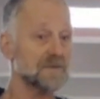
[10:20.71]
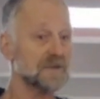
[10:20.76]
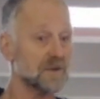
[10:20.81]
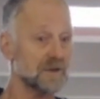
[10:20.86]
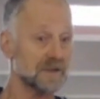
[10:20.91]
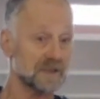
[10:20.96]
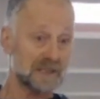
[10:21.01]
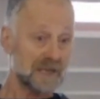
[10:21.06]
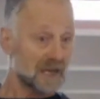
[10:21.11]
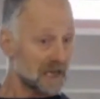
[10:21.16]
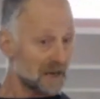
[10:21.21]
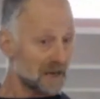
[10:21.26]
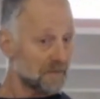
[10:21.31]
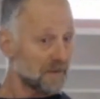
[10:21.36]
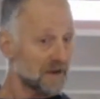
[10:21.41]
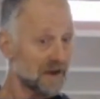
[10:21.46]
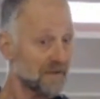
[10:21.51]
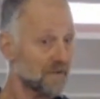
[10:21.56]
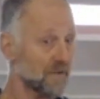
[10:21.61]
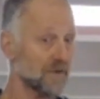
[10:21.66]
So it's set
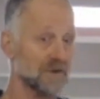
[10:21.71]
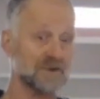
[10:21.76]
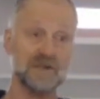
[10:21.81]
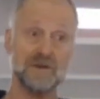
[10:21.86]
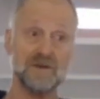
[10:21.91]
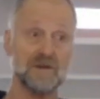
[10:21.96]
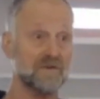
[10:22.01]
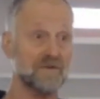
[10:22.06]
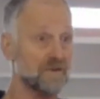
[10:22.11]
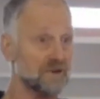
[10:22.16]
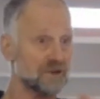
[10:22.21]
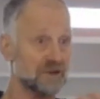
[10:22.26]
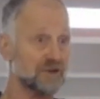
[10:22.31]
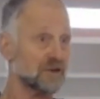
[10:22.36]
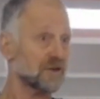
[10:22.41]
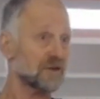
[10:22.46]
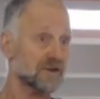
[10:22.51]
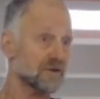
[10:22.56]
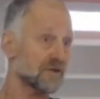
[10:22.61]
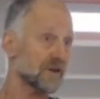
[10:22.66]
up for a student for
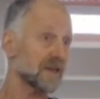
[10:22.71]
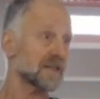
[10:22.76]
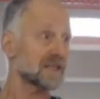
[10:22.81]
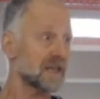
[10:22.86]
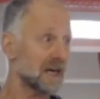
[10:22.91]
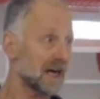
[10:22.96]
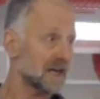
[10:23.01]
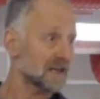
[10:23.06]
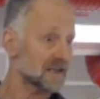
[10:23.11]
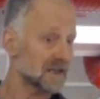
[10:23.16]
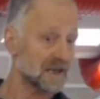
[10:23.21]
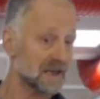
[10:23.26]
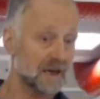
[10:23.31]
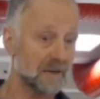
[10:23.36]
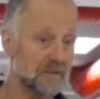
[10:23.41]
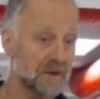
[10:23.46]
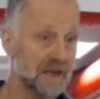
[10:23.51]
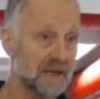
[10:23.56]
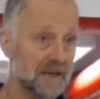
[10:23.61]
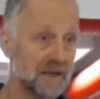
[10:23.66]
sure in grade 10 to
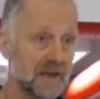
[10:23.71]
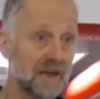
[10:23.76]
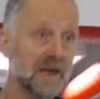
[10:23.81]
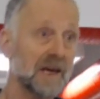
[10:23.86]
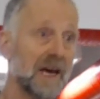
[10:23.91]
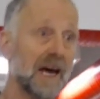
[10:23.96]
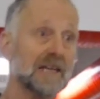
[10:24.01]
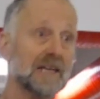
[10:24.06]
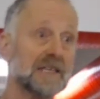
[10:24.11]
come in